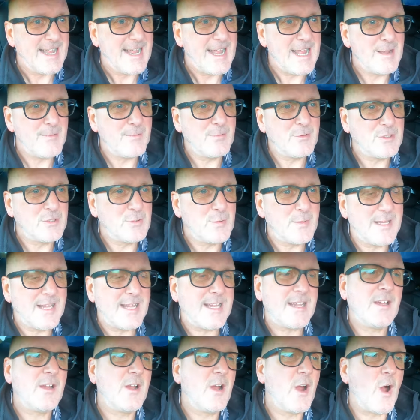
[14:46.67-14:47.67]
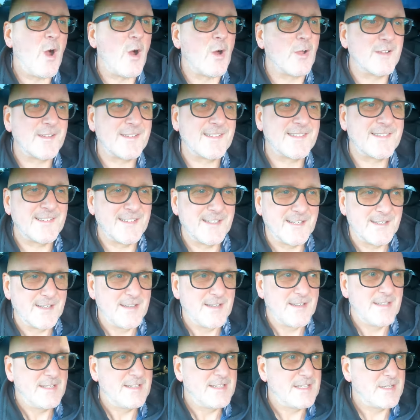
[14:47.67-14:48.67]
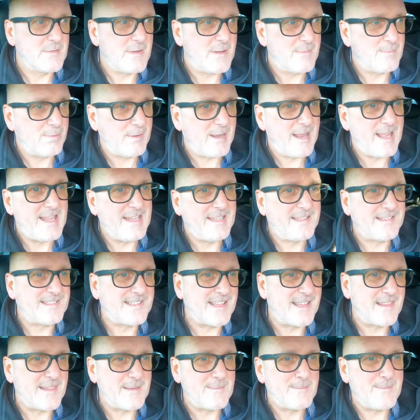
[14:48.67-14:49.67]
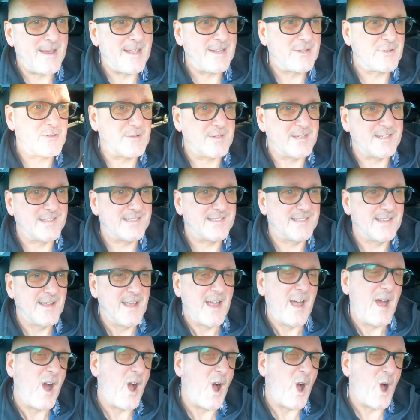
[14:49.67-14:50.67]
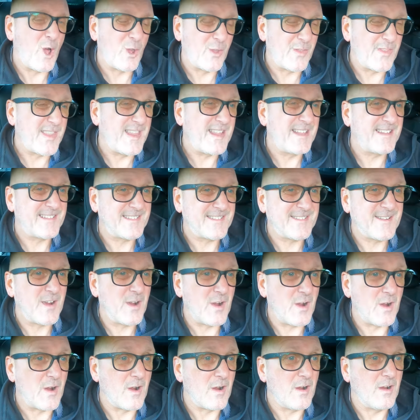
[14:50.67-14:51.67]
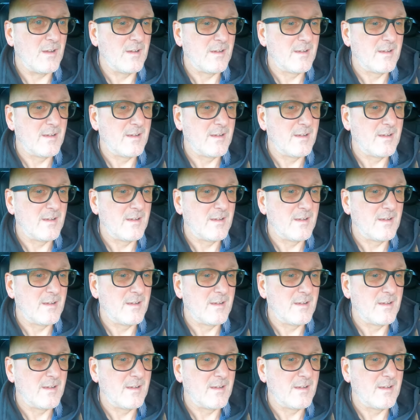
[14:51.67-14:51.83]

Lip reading: how much would it cost to replace the batteries on this car,